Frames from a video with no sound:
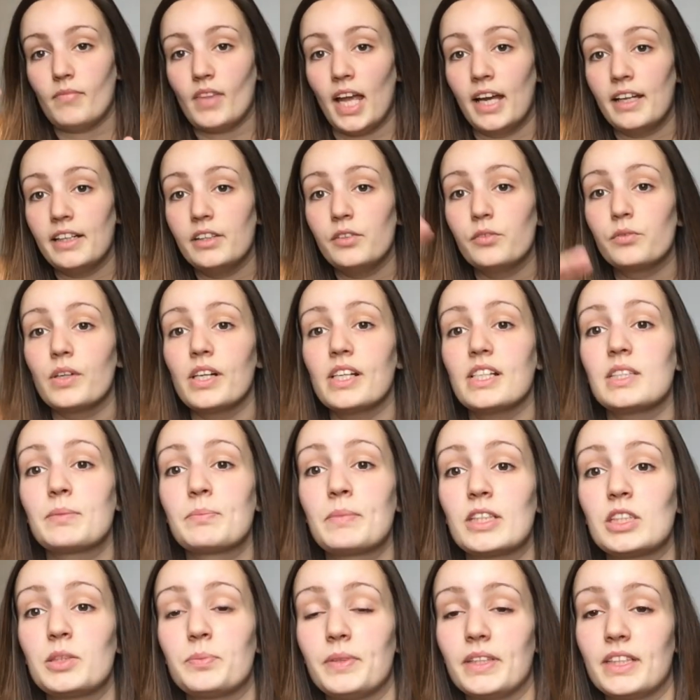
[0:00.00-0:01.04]
I didn't run as
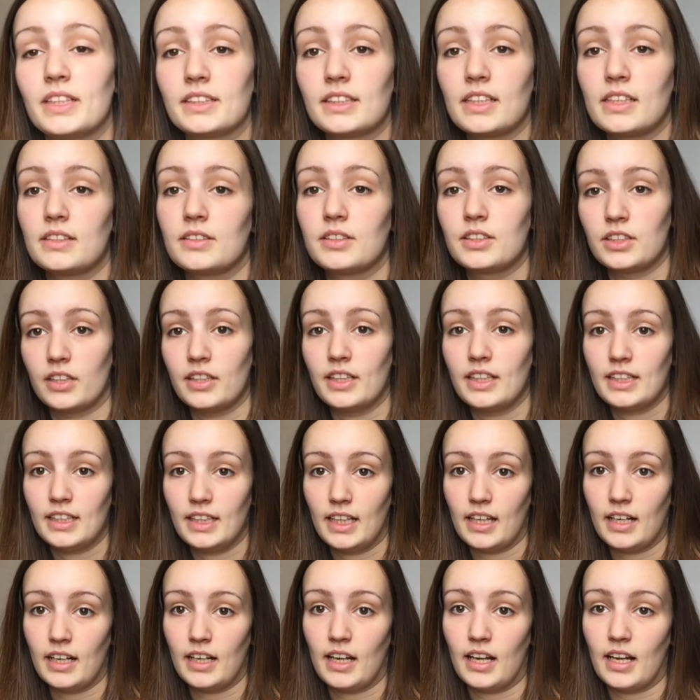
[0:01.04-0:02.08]
much because I was starting to
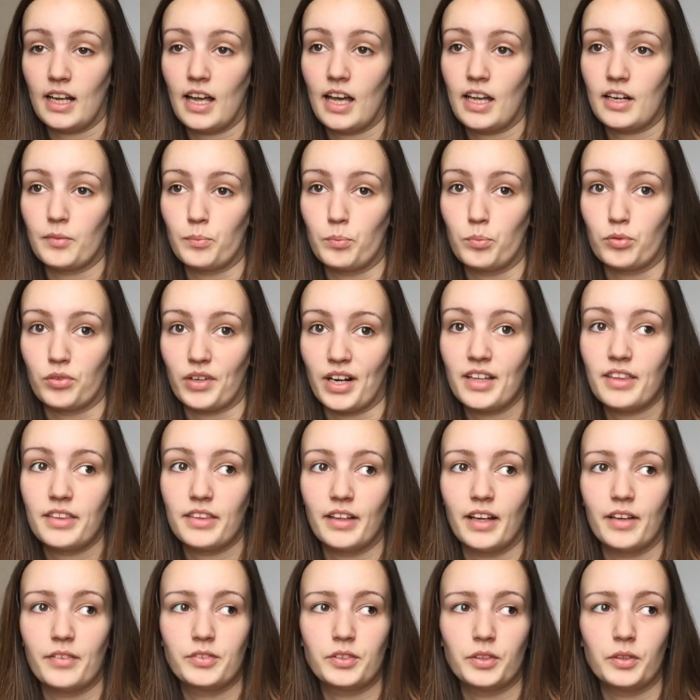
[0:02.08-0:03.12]
get out of breath
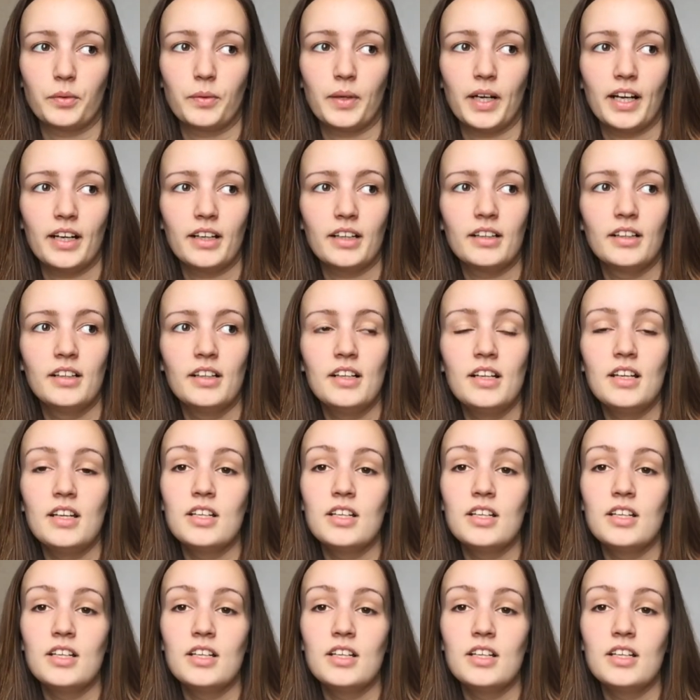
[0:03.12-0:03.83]
after a while.